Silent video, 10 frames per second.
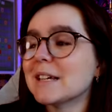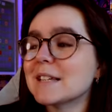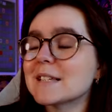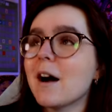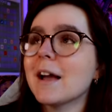
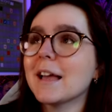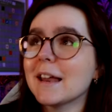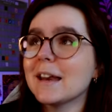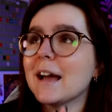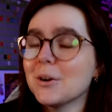this. I
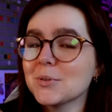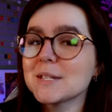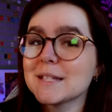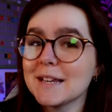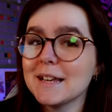can now
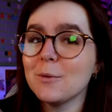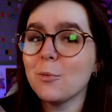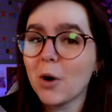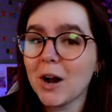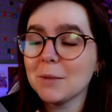see
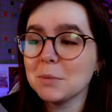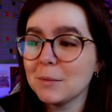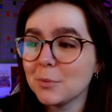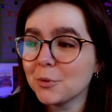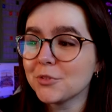why
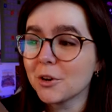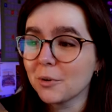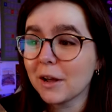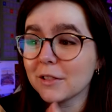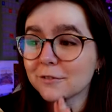people
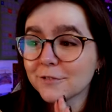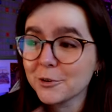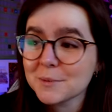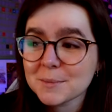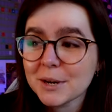don't like the
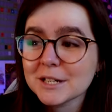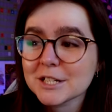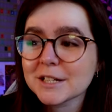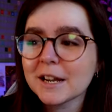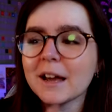film as
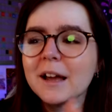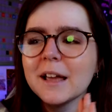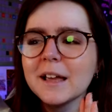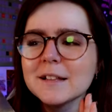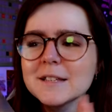much.
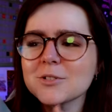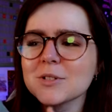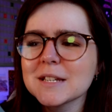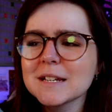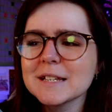It's
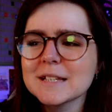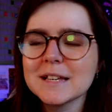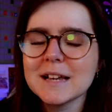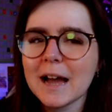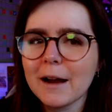interesting to
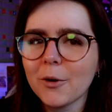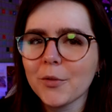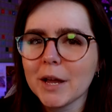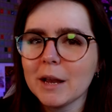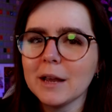see how
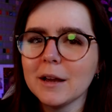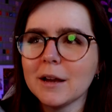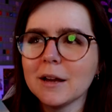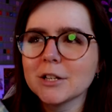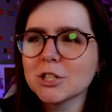they
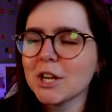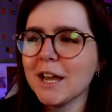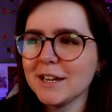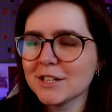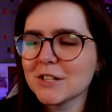
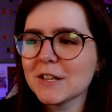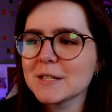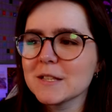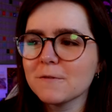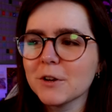change
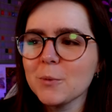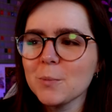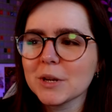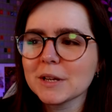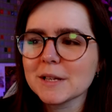things in the film,
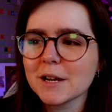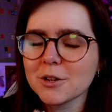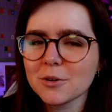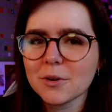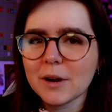because I
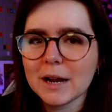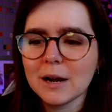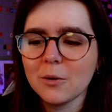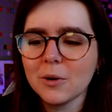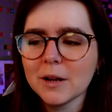don't know
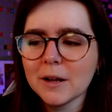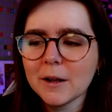how